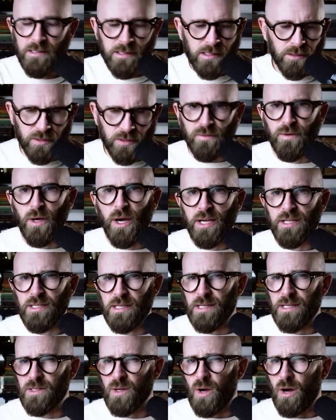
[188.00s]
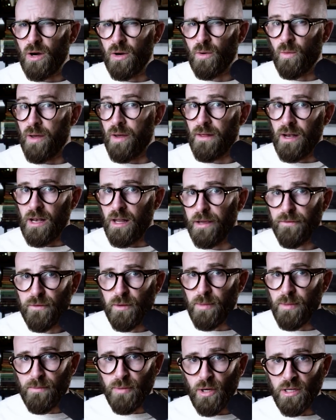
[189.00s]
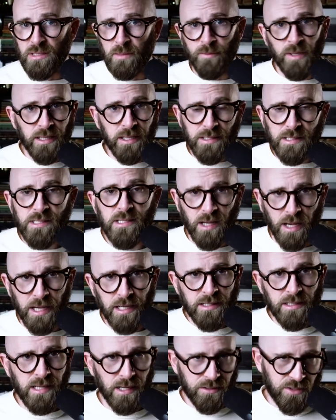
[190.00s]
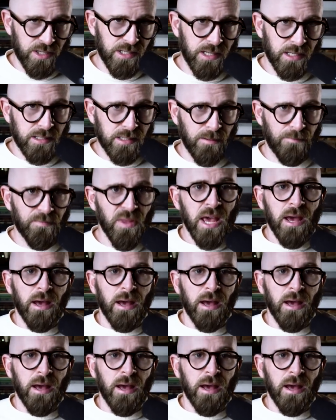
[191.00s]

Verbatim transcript: are still divided on whether life could be possible inside such a system,